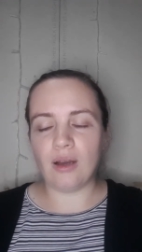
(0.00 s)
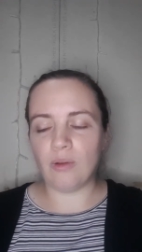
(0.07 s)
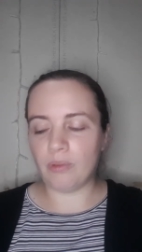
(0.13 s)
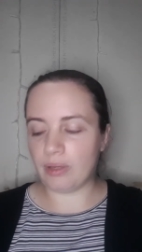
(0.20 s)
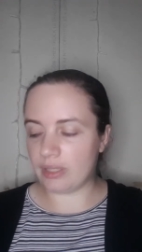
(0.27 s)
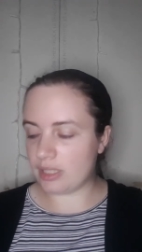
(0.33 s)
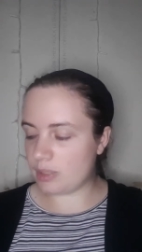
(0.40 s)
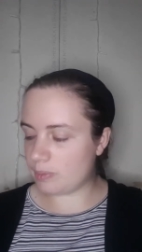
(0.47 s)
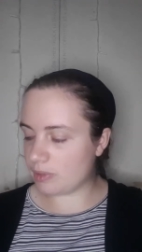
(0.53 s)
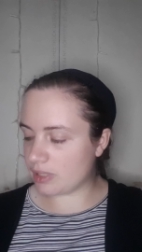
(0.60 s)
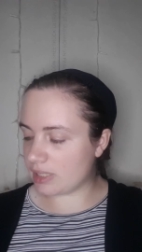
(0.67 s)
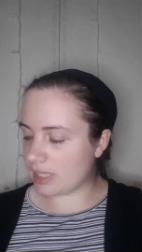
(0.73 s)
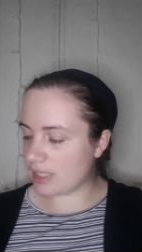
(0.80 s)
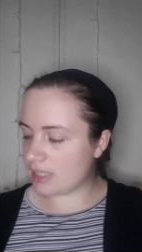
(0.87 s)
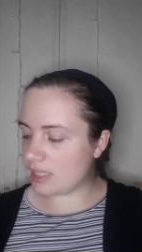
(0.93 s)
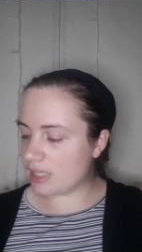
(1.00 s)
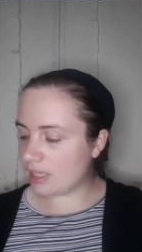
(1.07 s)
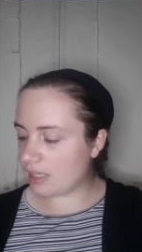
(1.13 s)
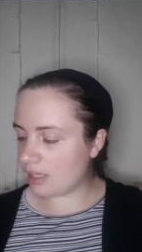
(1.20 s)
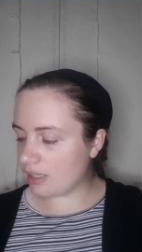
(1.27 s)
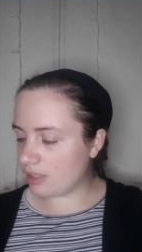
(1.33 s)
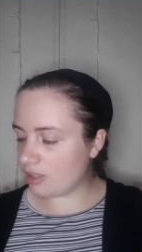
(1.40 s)
Well, this book says,
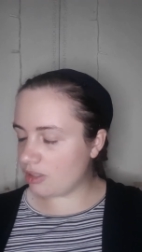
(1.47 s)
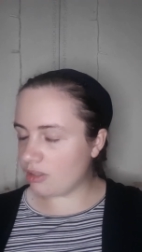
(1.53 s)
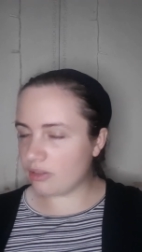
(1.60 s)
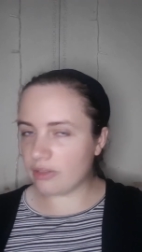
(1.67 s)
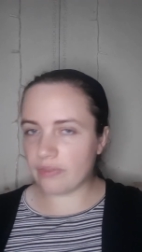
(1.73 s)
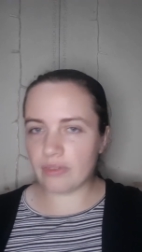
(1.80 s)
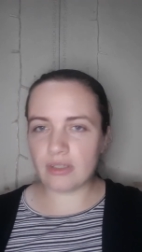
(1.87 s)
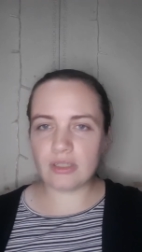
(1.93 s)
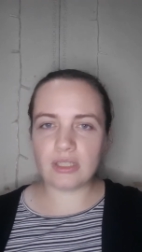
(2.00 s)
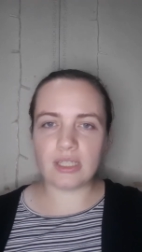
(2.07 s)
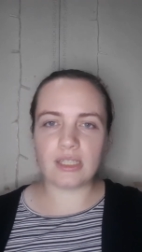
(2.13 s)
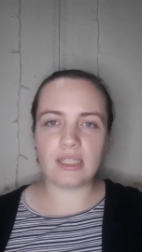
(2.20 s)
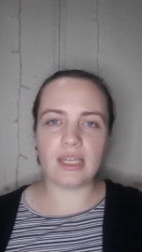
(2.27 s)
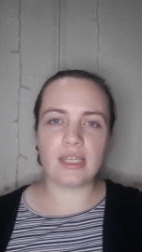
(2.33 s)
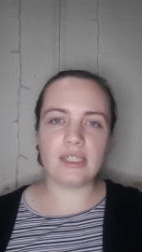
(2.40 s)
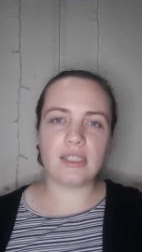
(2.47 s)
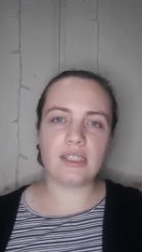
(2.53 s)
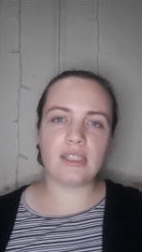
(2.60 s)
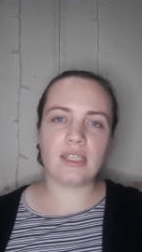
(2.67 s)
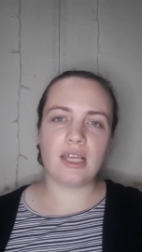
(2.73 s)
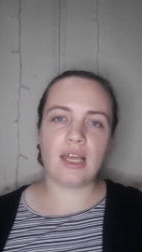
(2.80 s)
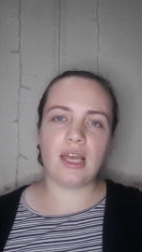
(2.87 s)
you know, the verse that
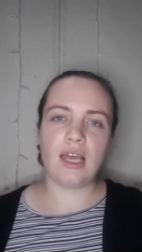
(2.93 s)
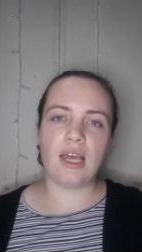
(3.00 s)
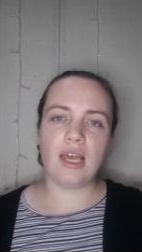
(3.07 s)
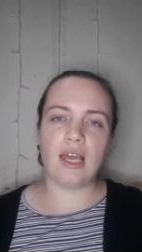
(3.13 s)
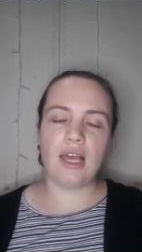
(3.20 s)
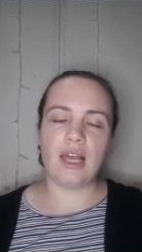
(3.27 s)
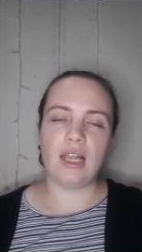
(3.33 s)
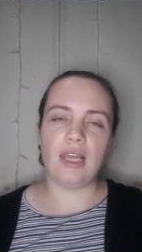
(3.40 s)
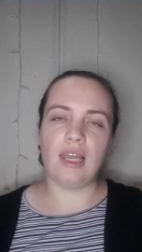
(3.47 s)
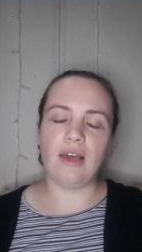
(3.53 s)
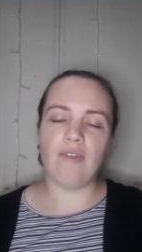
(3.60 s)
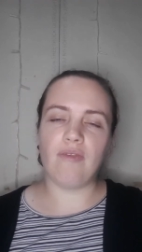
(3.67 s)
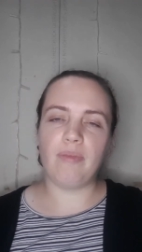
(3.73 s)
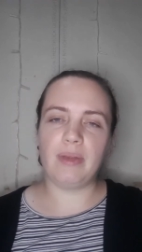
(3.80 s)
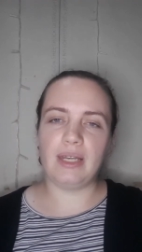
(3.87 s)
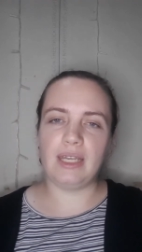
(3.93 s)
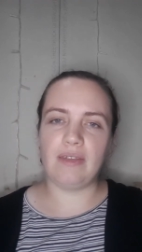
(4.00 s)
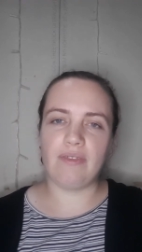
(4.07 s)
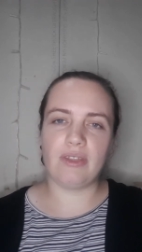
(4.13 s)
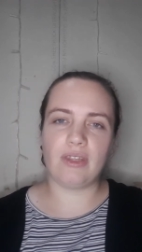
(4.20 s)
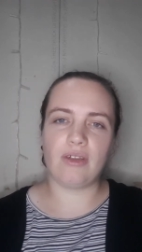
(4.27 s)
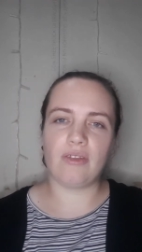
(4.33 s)
says, love
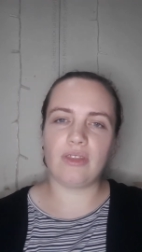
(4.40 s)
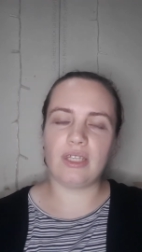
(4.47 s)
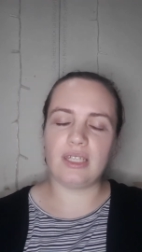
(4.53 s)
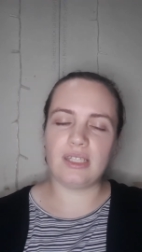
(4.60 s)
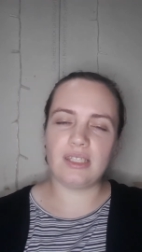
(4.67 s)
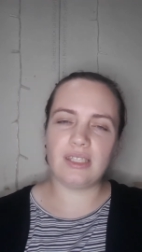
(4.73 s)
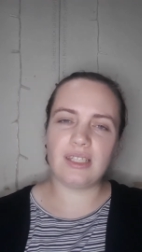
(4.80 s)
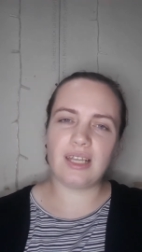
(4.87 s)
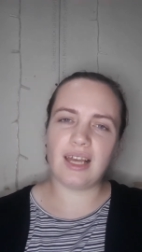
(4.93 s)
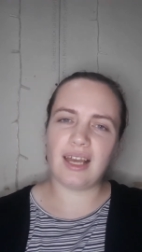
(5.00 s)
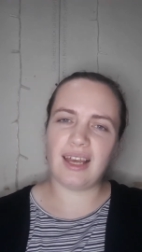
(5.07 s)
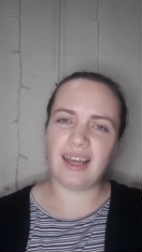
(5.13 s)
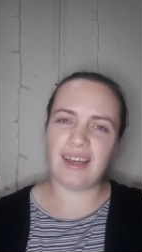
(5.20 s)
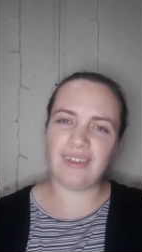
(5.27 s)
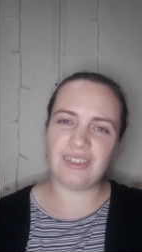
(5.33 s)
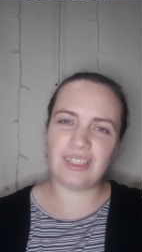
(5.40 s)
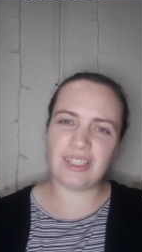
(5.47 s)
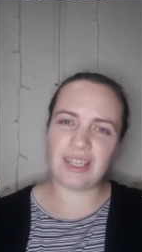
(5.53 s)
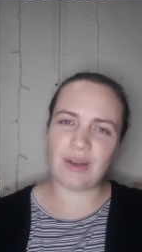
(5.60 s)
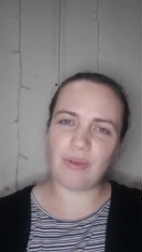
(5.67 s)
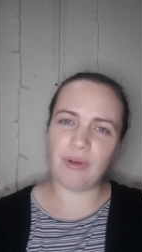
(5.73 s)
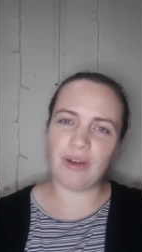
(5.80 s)
believeth all things? How does
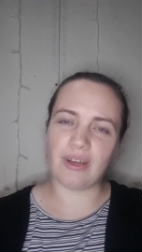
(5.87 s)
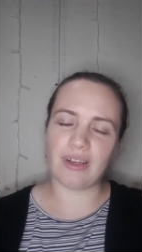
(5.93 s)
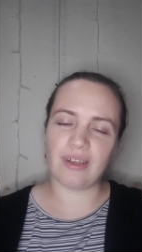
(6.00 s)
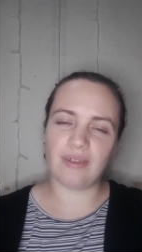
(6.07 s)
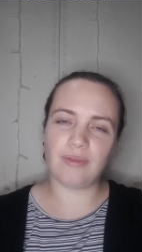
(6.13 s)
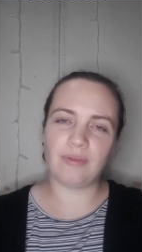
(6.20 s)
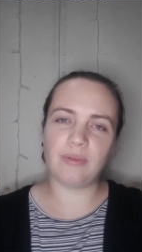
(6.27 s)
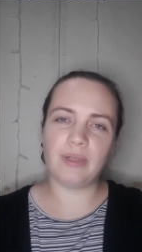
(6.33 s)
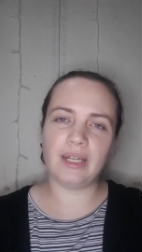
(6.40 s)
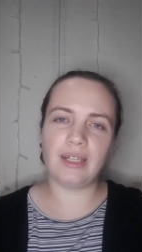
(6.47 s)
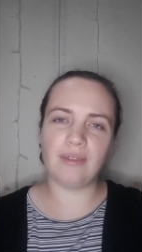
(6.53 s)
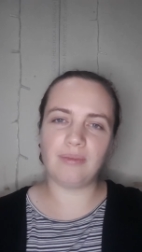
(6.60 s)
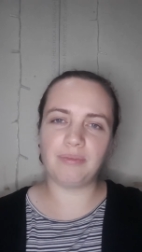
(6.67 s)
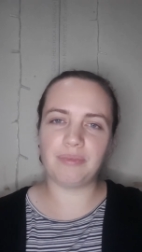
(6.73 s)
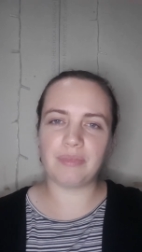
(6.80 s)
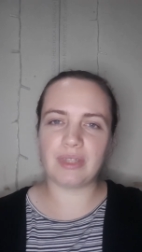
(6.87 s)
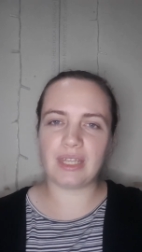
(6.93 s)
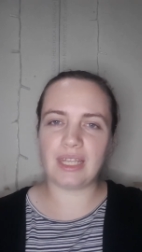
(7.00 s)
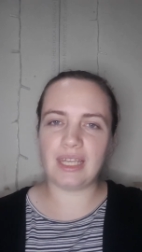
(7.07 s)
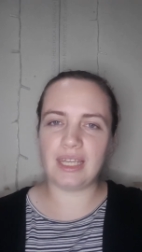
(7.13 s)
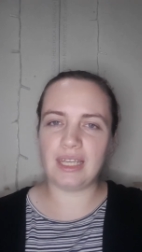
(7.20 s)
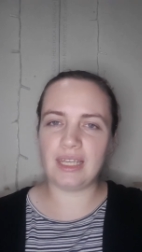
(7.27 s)
that work? Well,
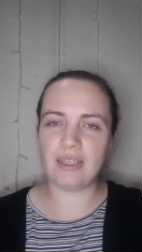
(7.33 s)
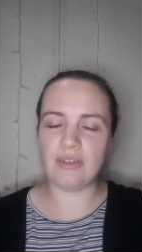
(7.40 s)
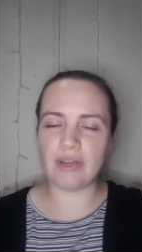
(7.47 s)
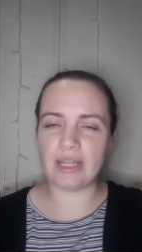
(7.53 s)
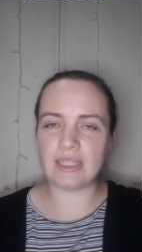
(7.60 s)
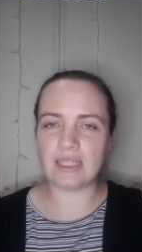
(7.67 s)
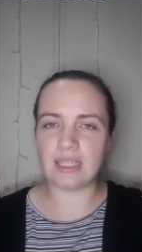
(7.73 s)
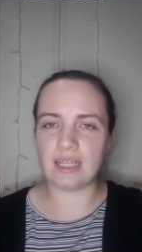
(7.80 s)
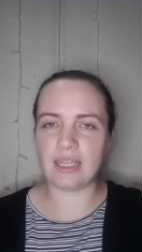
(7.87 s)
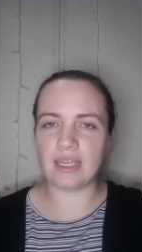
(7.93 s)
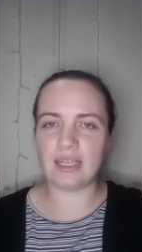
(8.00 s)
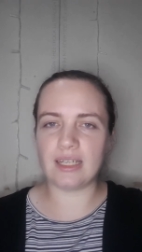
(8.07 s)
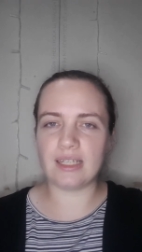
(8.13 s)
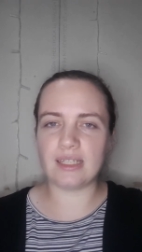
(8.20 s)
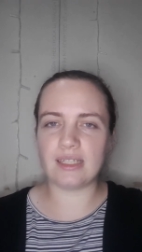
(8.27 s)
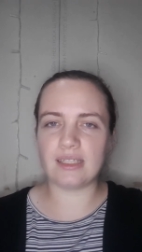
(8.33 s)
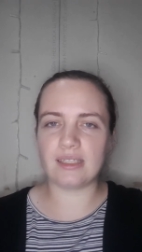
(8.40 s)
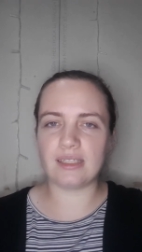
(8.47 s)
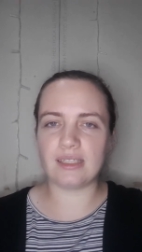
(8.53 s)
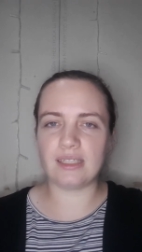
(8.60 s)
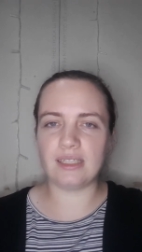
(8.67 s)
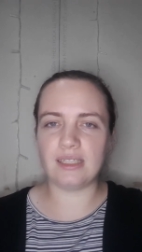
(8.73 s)
he translated it.
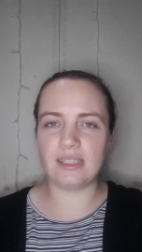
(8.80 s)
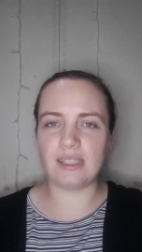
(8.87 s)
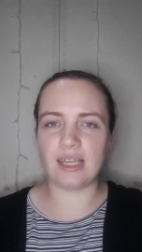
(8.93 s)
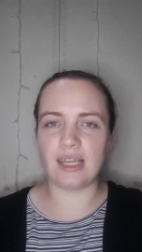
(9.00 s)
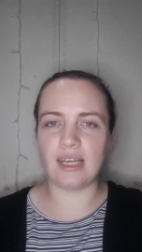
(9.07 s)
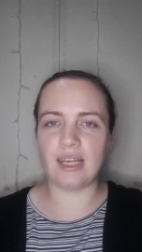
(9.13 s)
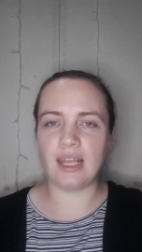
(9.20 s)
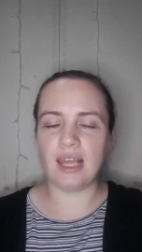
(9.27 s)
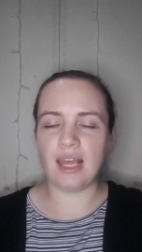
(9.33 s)
He said,